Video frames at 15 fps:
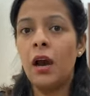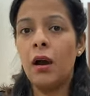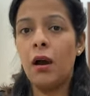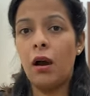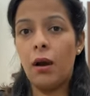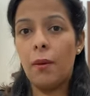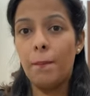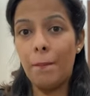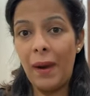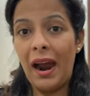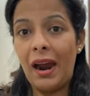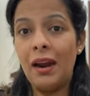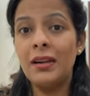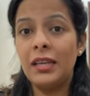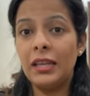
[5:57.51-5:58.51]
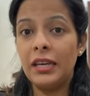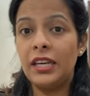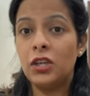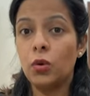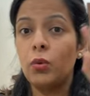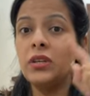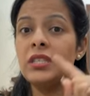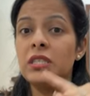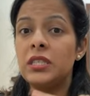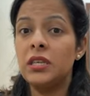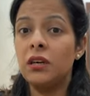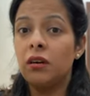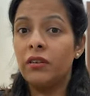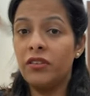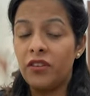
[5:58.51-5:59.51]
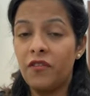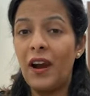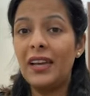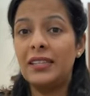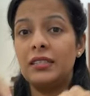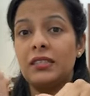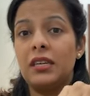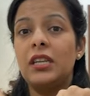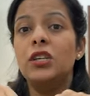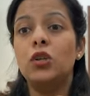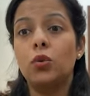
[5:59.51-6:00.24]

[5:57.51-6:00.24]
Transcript: but it was revised in